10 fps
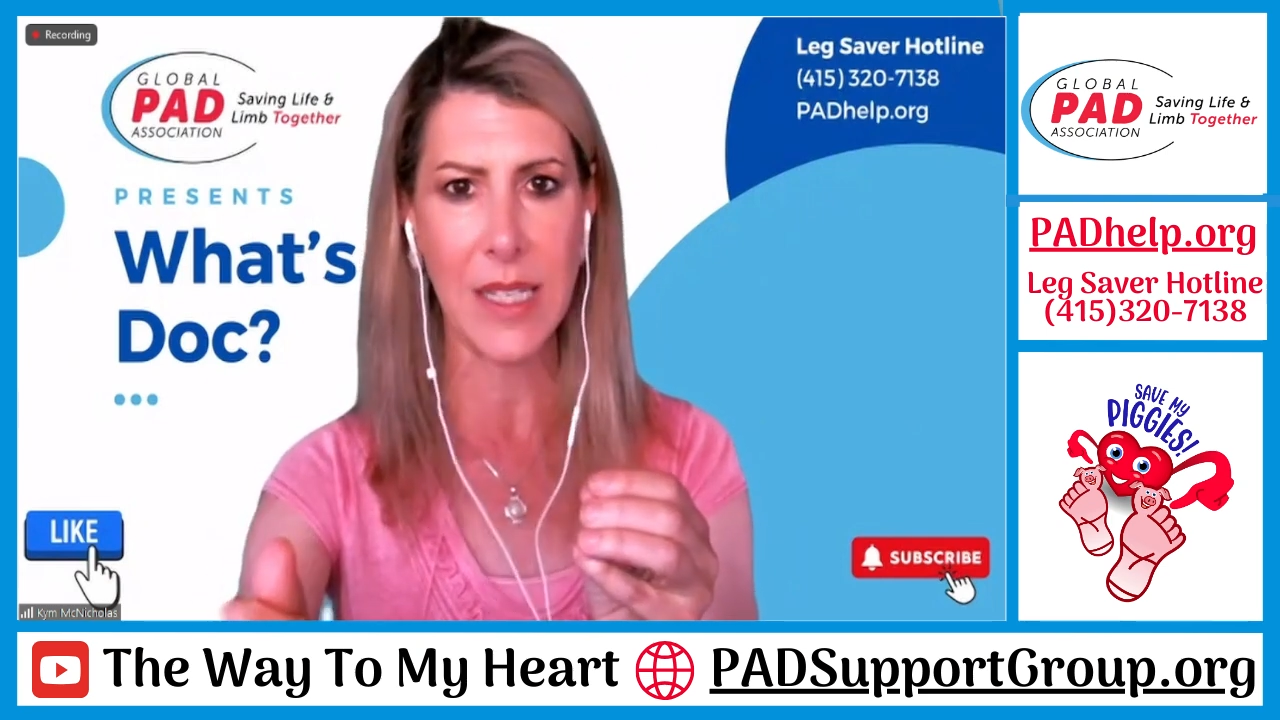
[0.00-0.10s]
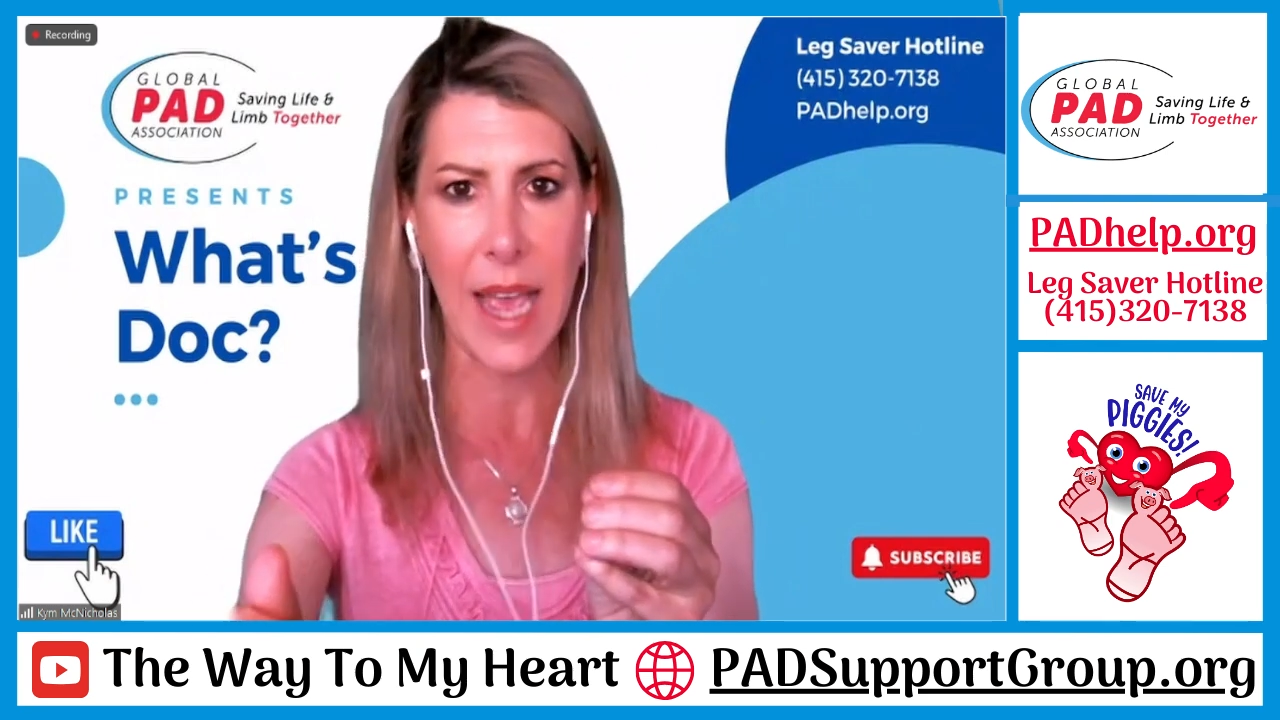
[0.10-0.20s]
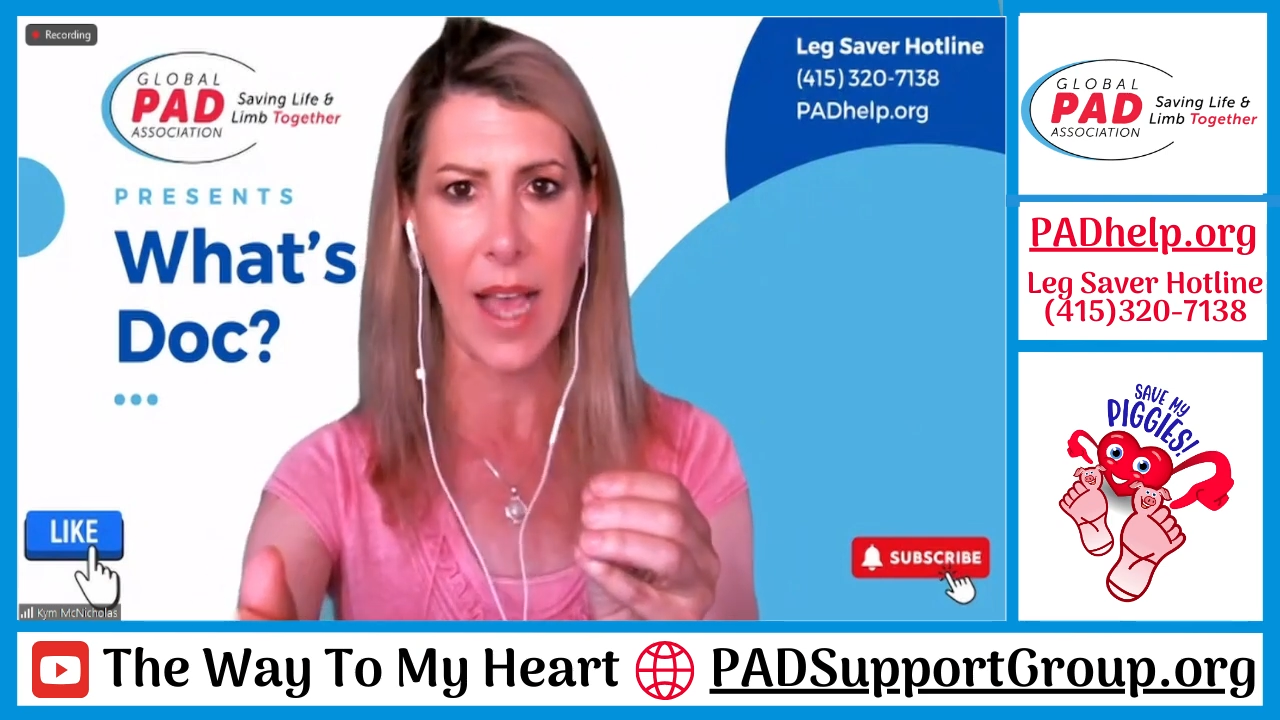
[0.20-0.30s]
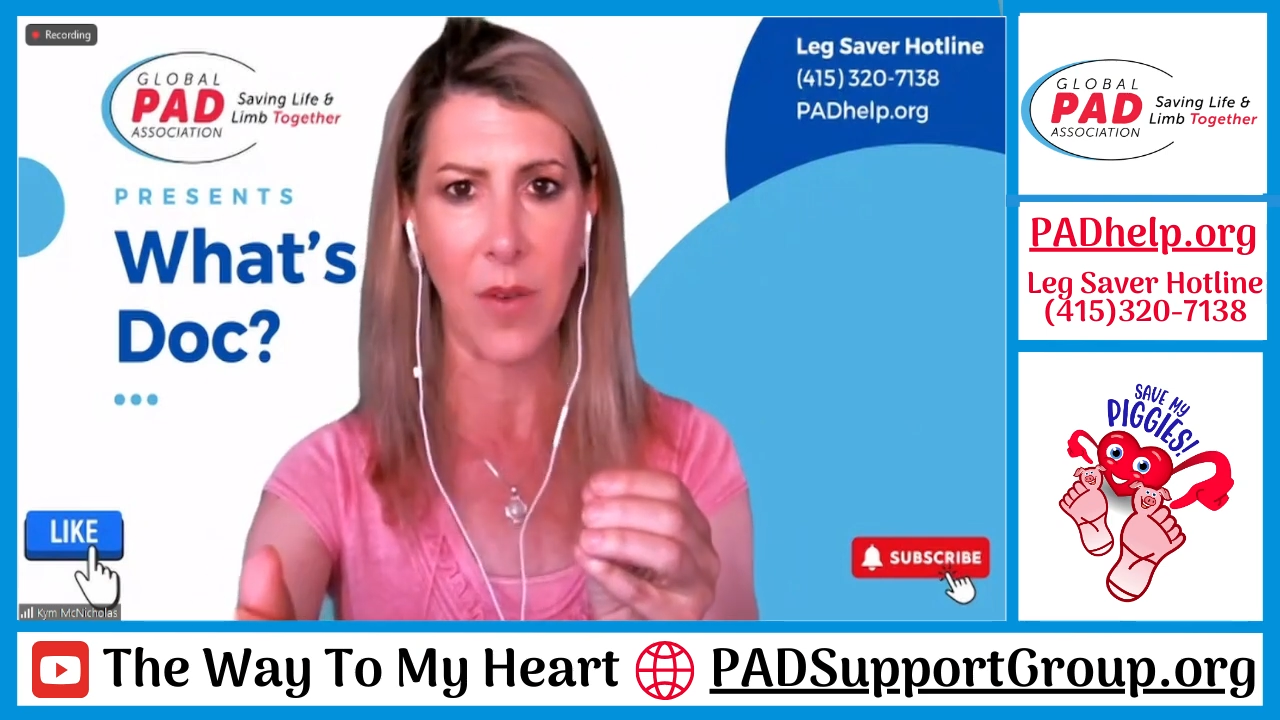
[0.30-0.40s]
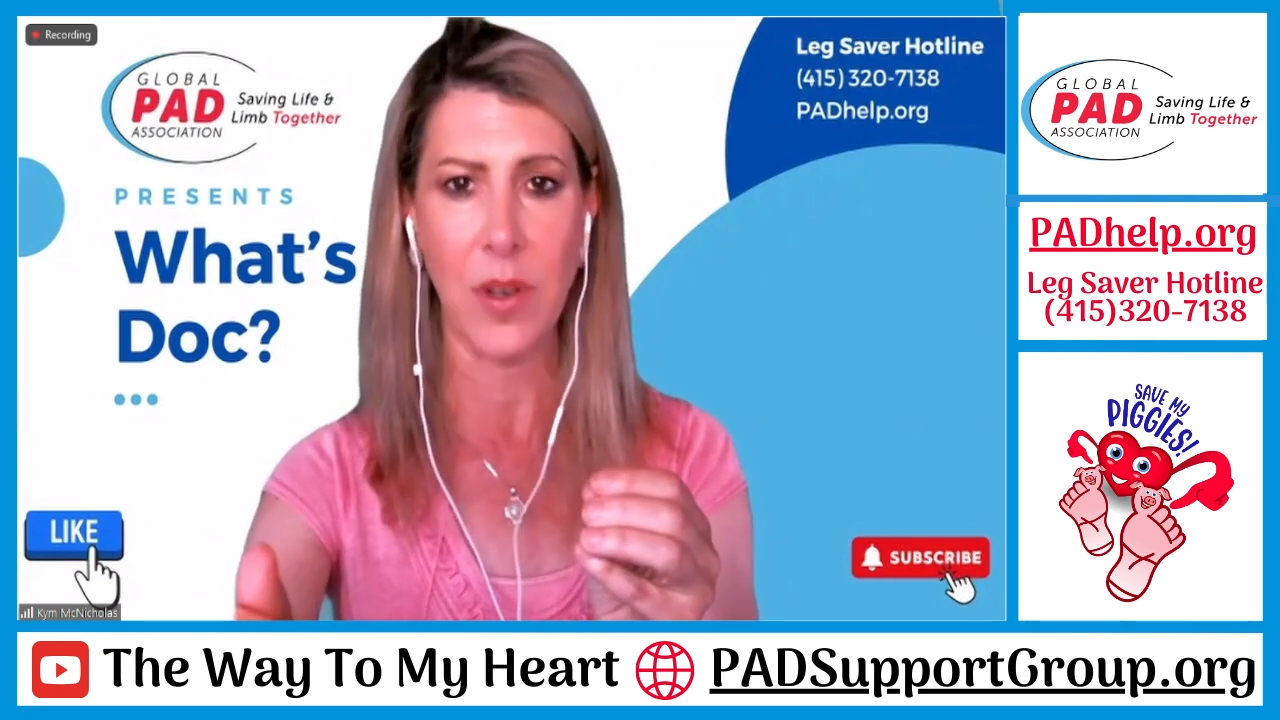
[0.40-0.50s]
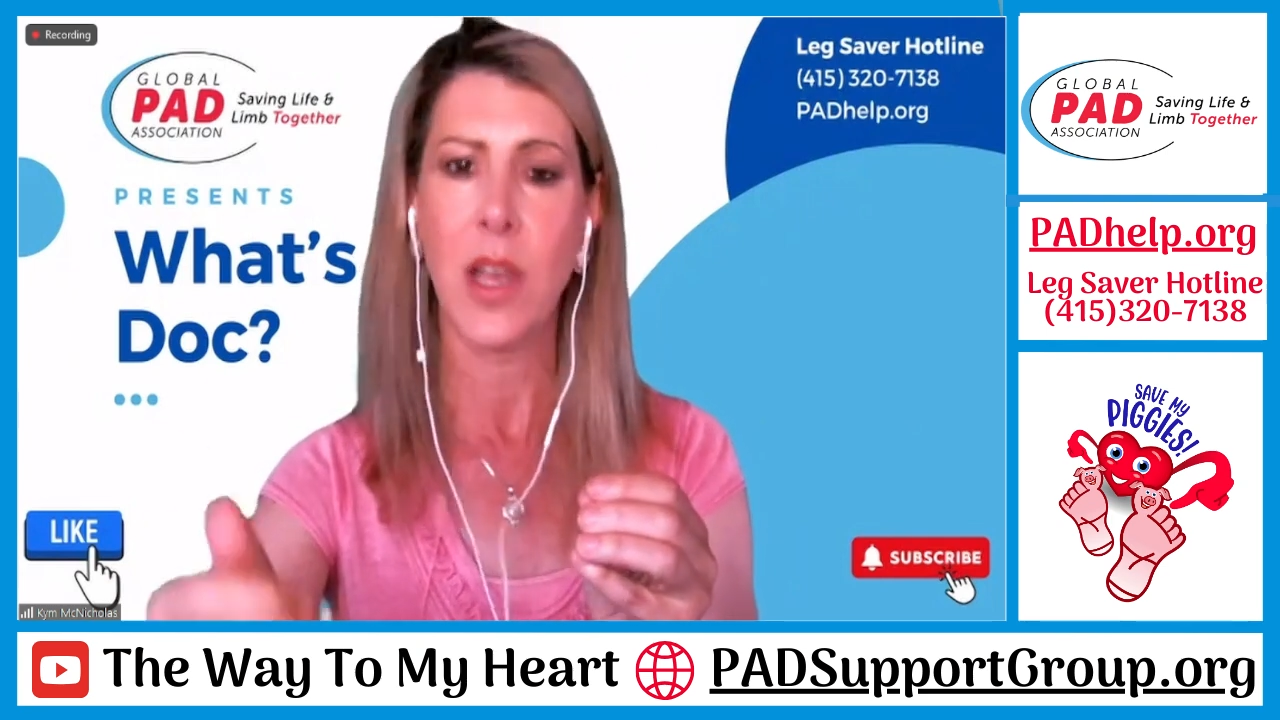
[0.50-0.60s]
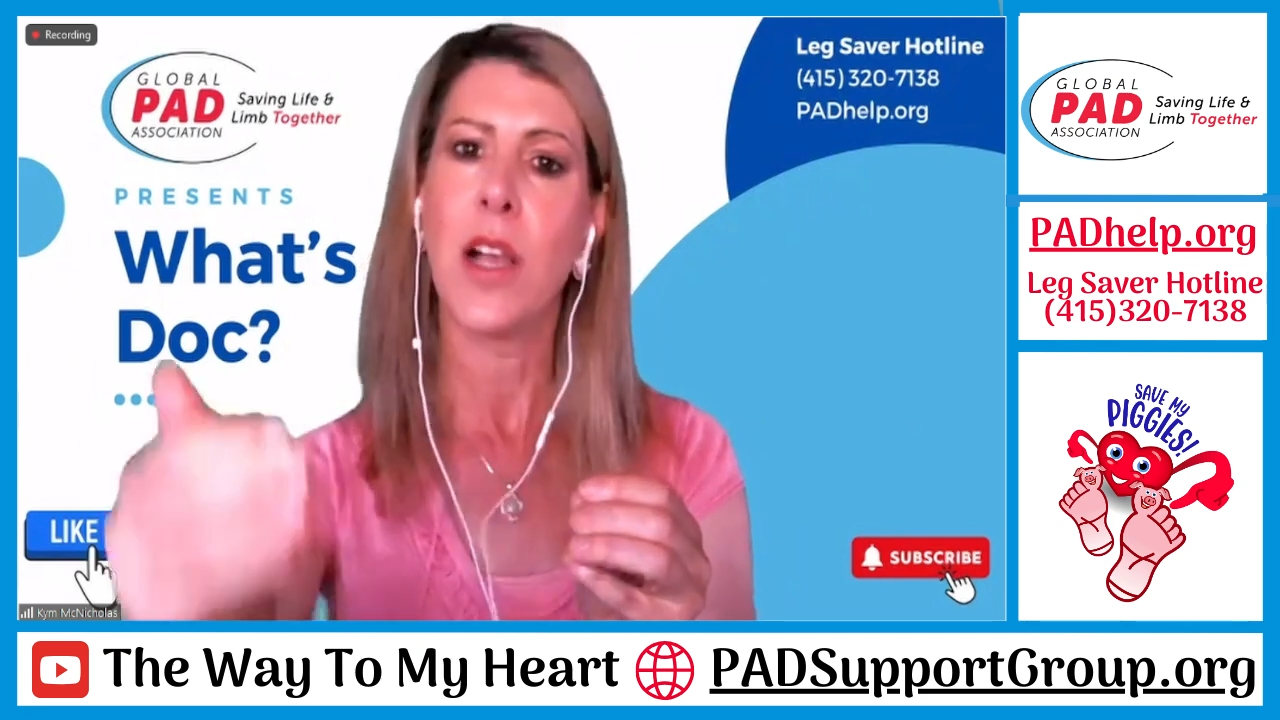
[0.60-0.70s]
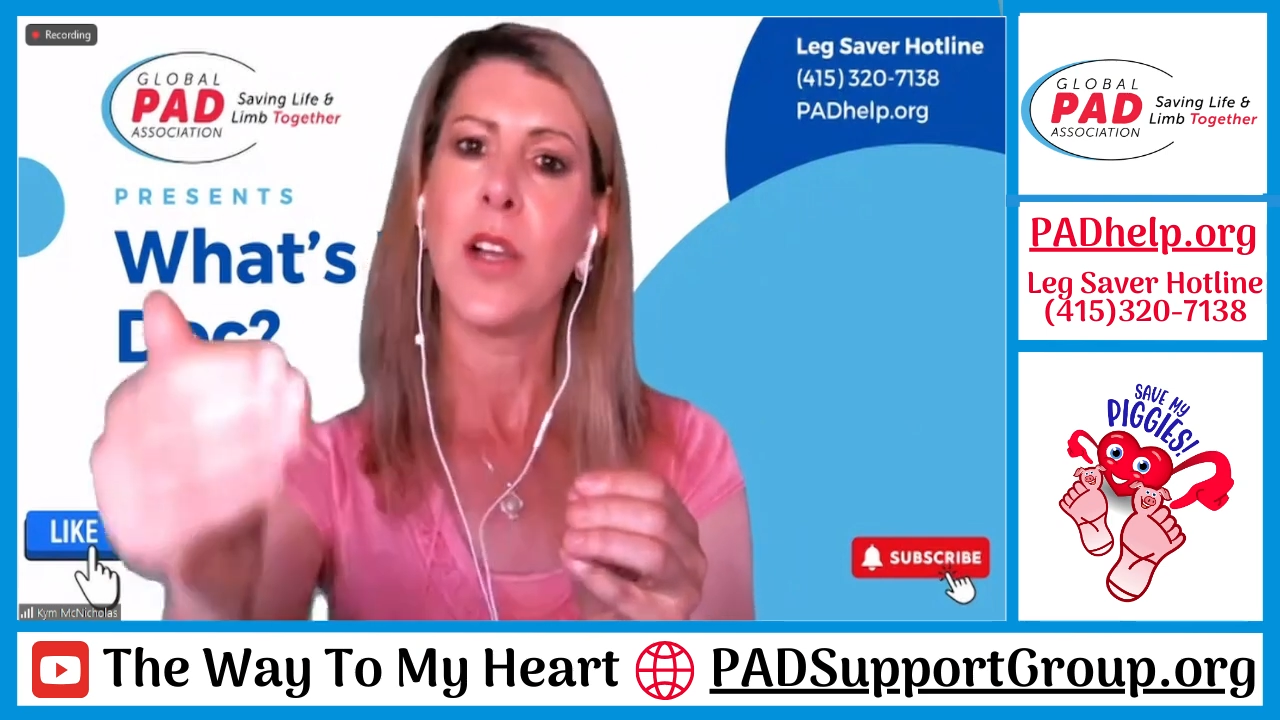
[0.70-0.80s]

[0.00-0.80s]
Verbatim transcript: down